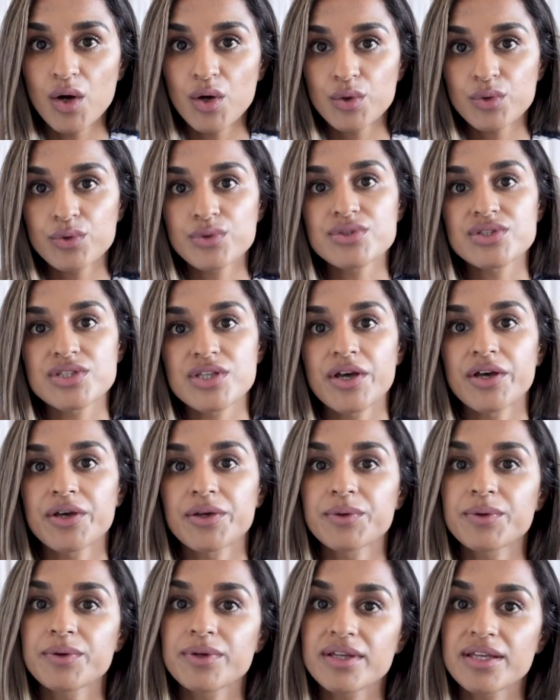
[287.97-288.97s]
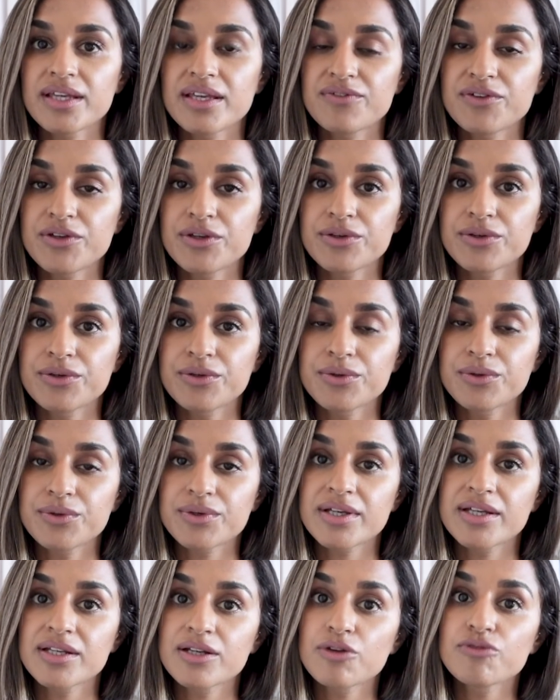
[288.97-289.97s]
Also, if you
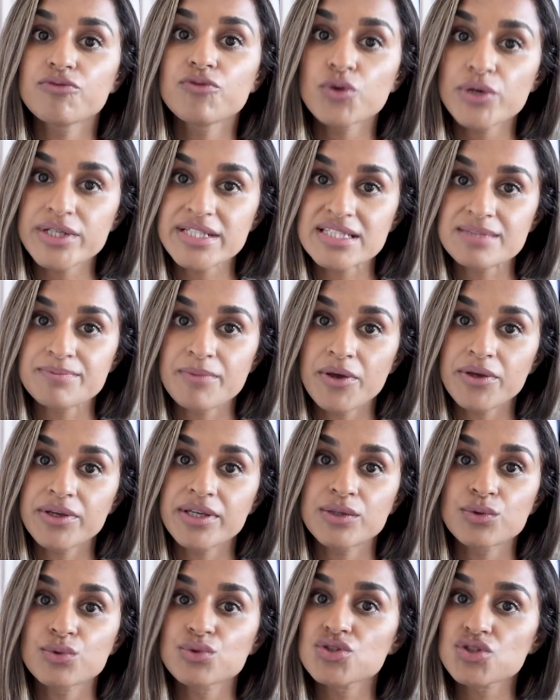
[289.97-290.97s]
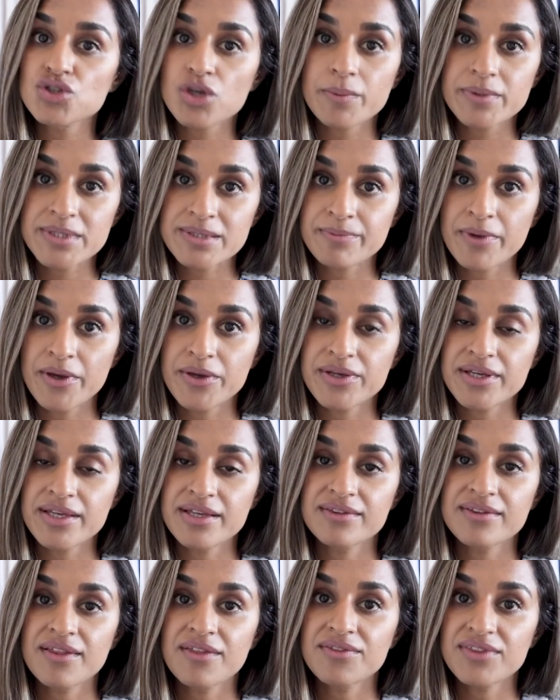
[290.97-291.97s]
can avoid smoking or stop
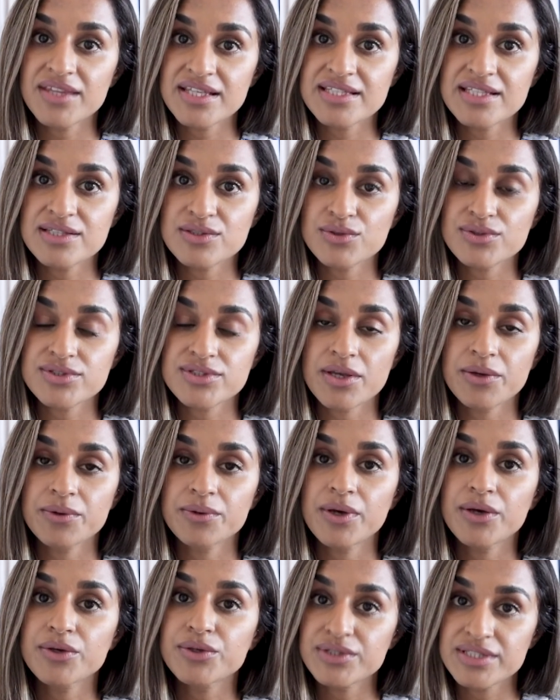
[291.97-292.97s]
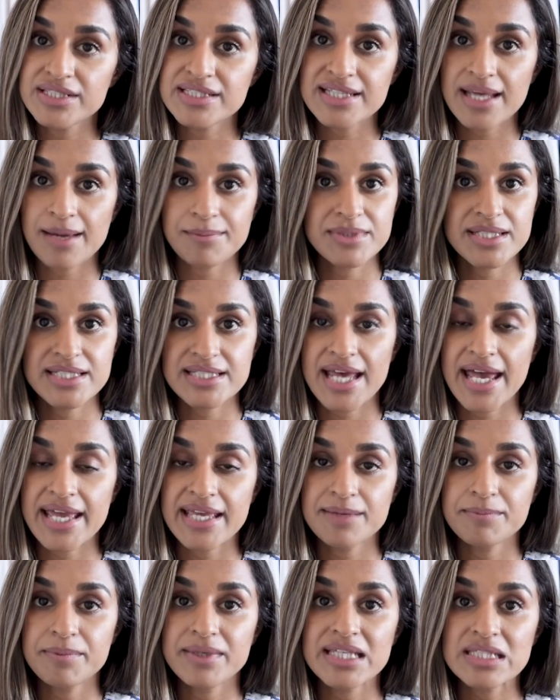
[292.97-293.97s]
smoking, then this is also a good step to
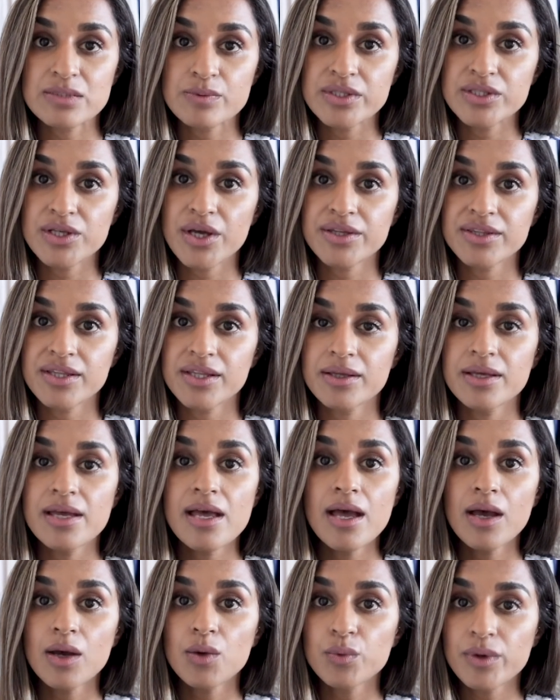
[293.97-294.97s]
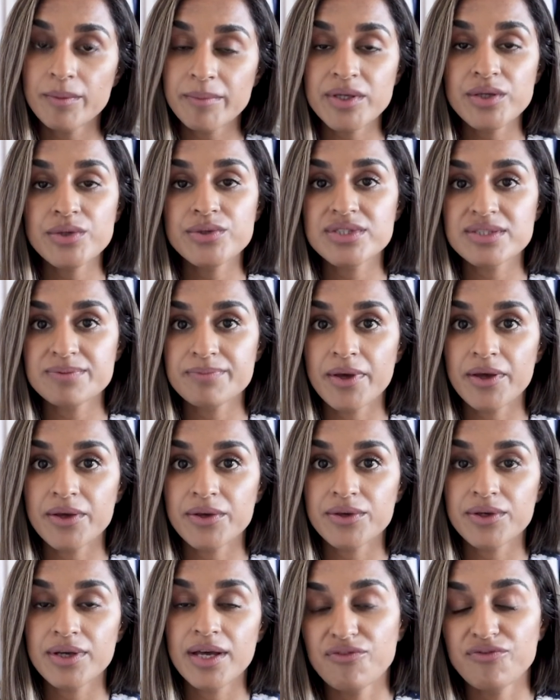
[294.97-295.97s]
take because we know that women who
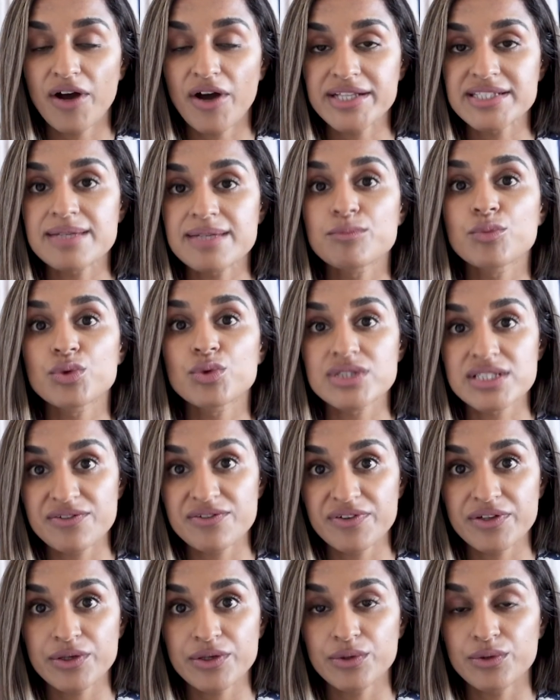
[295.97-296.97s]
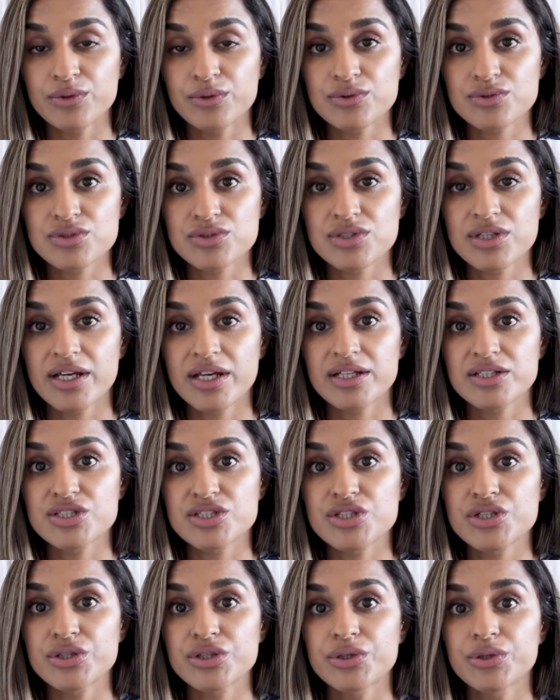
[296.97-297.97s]
smoke find it more difficult
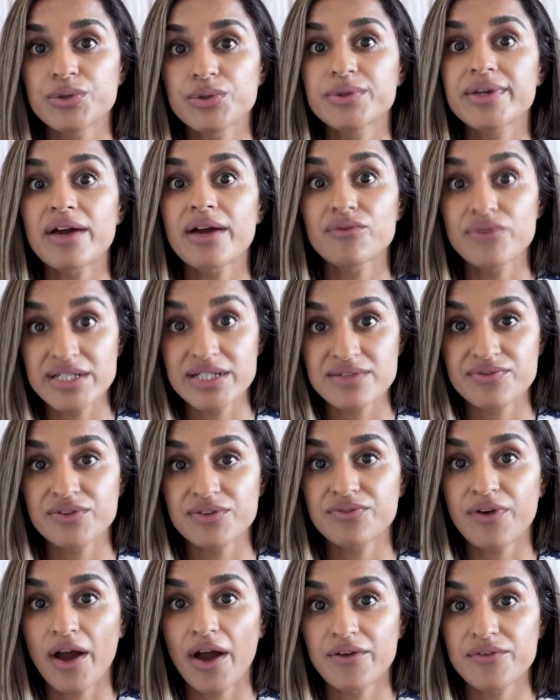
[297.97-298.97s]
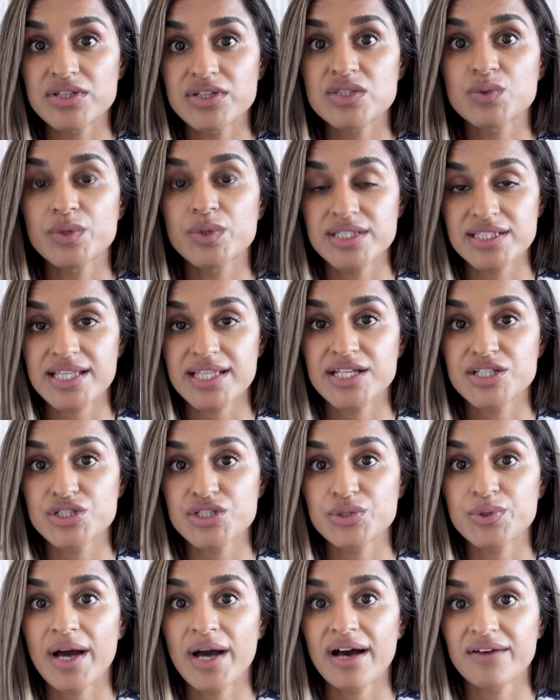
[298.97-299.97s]
to get rid of the virus once they
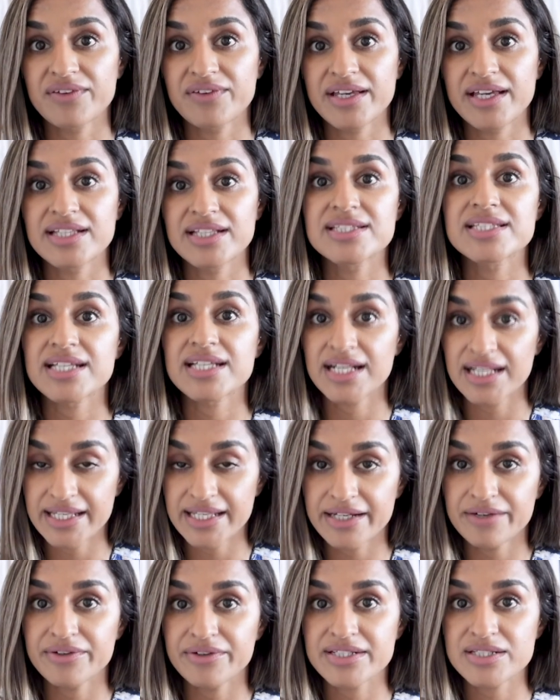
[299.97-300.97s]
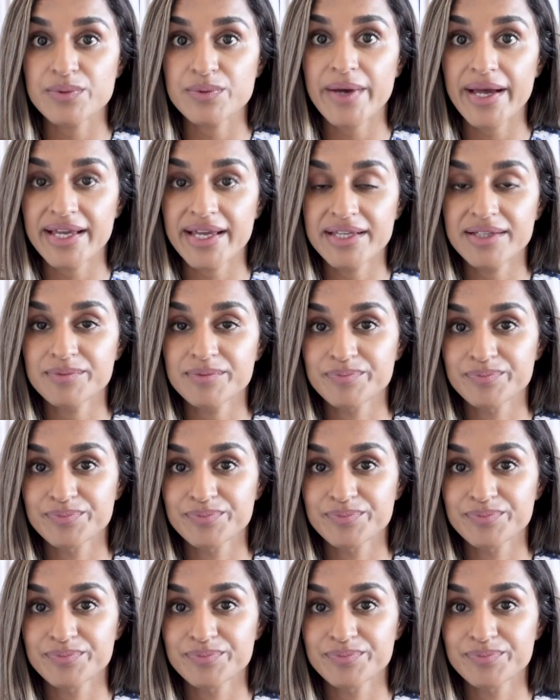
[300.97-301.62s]
do have it and to clear it away.